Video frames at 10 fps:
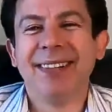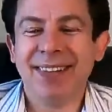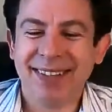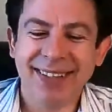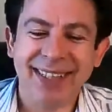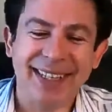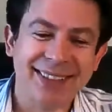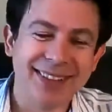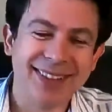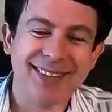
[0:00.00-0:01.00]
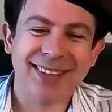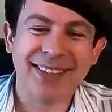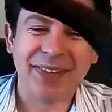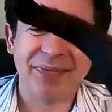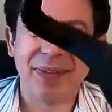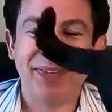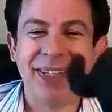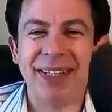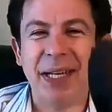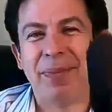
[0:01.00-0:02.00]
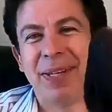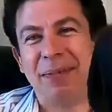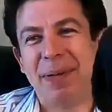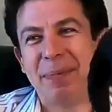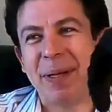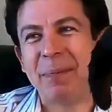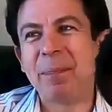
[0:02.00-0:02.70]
again, this is a bit of an in-depth topic, but